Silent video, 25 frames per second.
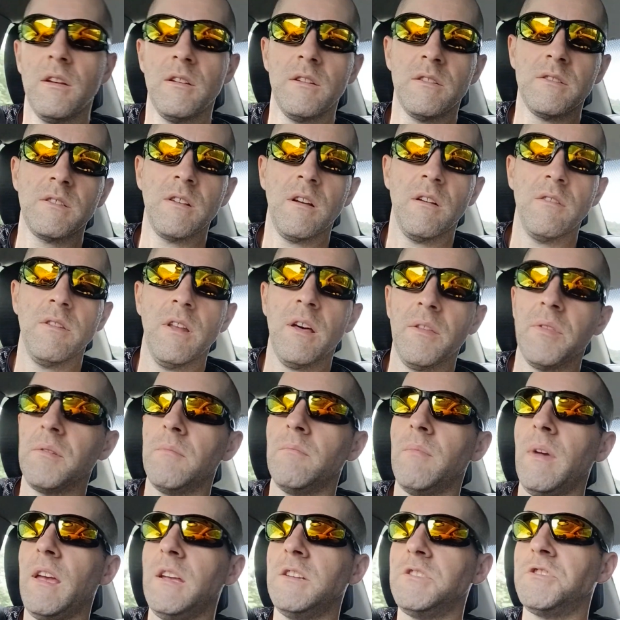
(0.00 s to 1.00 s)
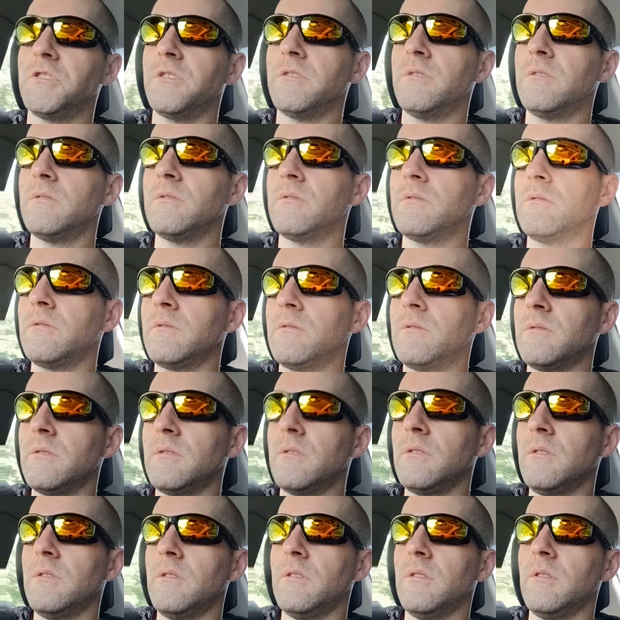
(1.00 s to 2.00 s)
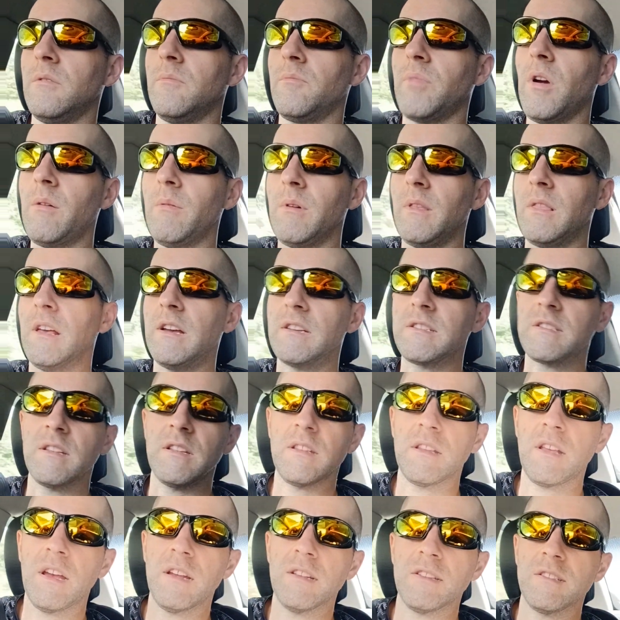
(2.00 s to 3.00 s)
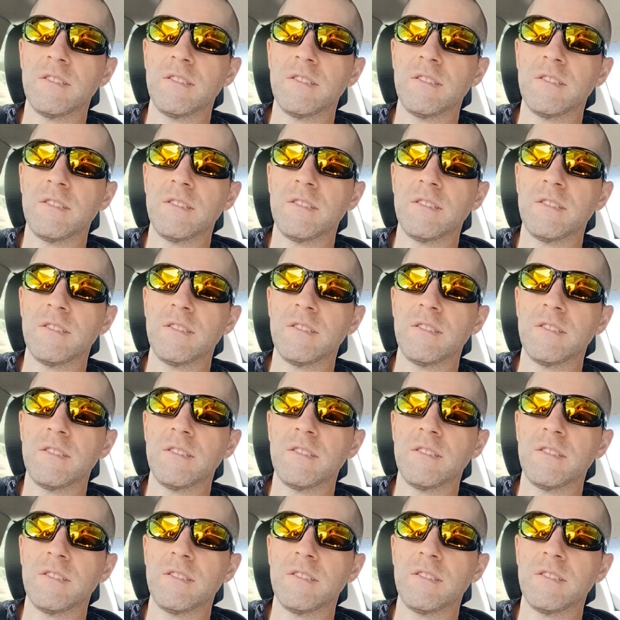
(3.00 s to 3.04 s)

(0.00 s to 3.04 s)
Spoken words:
So nothing major, probably less than 10